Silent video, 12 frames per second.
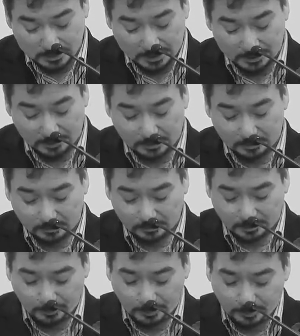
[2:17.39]
And our
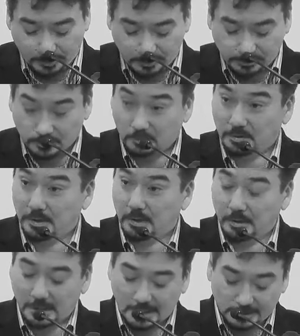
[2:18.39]
communities
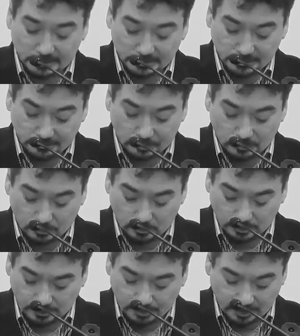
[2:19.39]
are, accessible
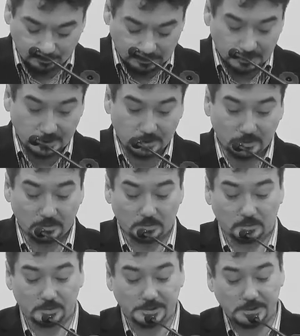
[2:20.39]
only by plane
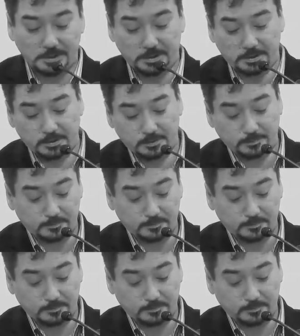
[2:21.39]
or sea.